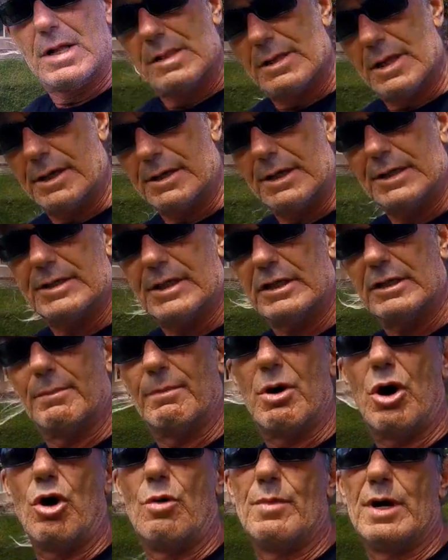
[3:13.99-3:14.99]
There is at the
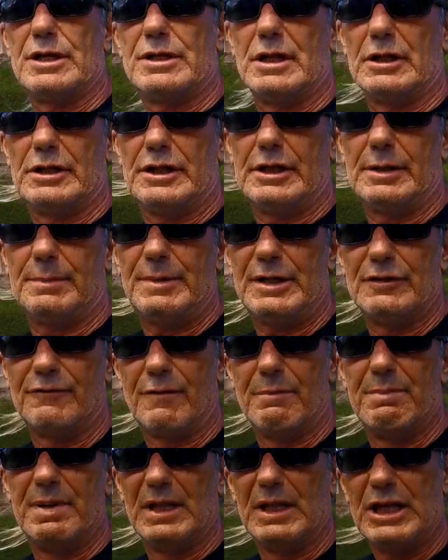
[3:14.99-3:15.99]
moment a little bit of a
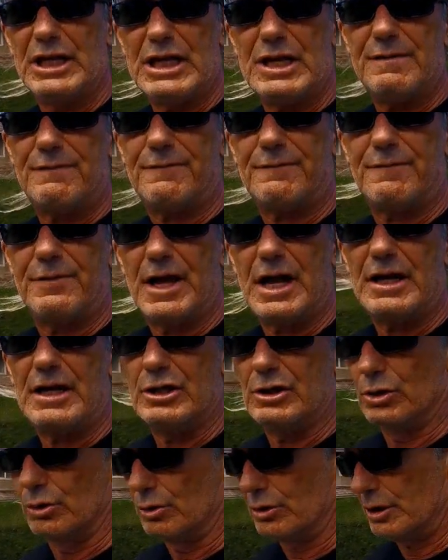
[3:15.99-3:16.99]
belief that
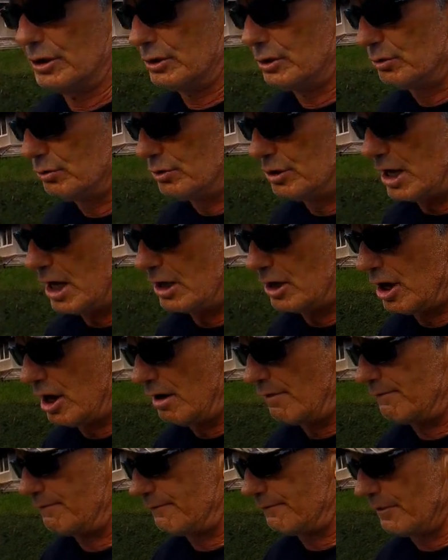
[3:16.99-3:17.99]
in order to take
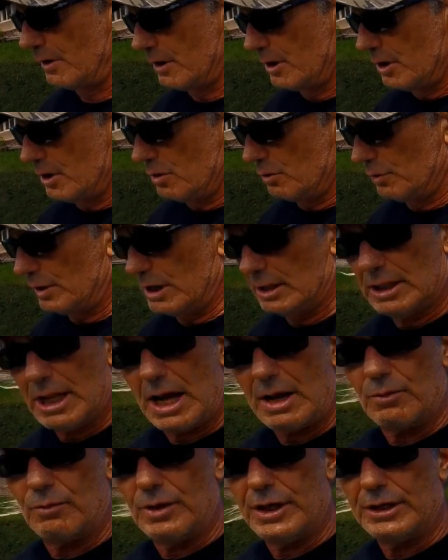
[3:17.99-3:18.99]
off with
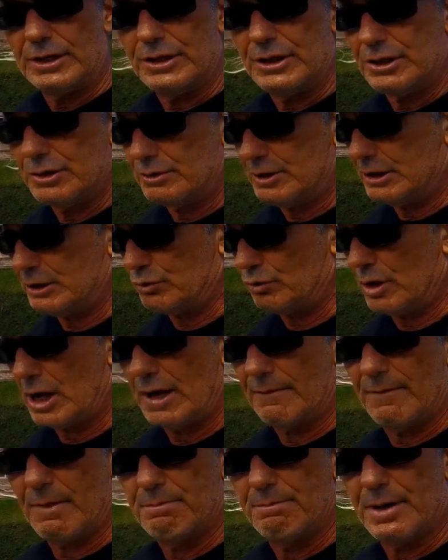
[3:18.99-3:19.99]
light wind, you need to
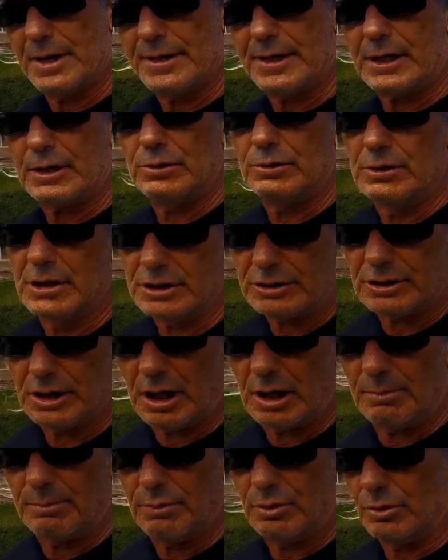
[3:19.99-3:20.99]
have a Barracuda
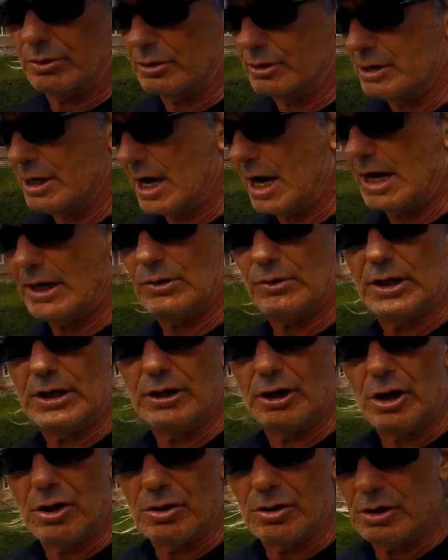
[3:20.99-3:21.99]
style board, narrow and
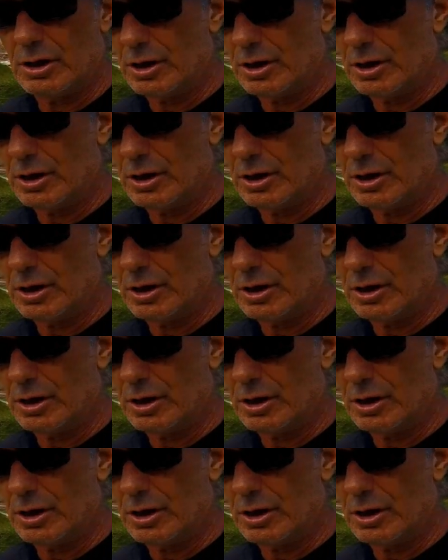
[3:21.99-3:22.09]
long.